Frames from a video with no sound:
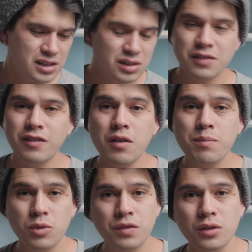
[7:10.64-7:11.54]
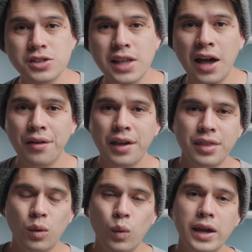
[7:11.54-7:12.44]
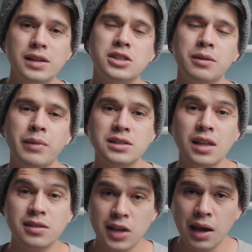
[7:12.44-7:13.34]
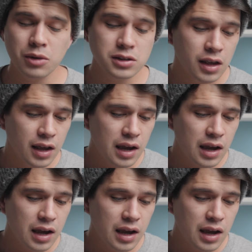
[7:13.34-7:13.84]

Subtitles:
So it's a very beautiful style, the way she makes it timeless,